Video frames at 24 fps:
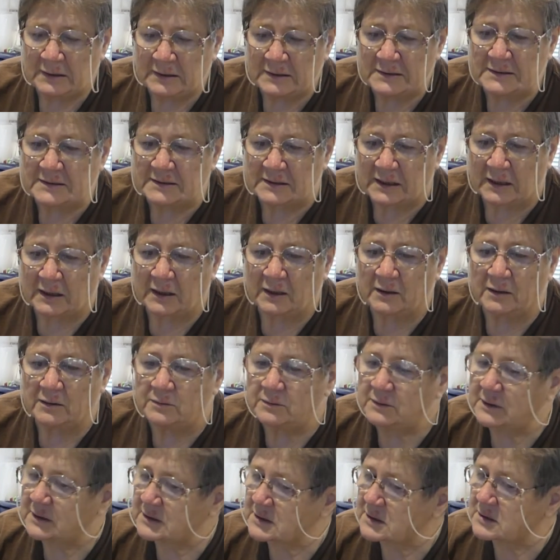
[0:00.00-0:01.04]
So
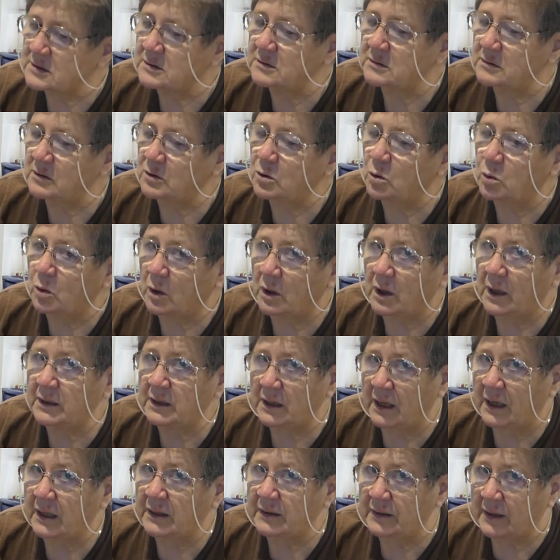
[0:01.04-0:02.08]
it doesn't quite
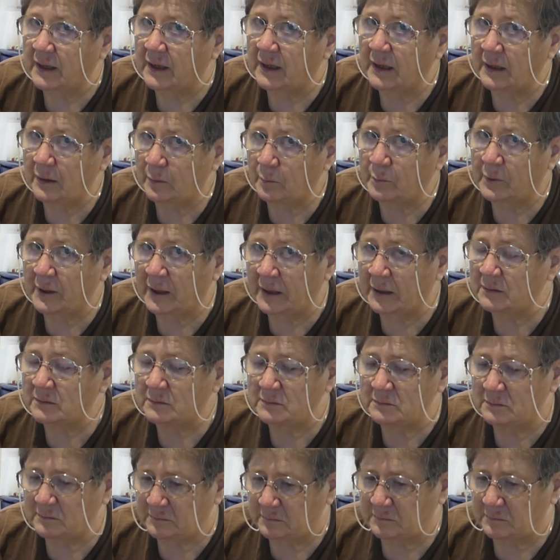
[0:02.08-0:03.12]
get there, but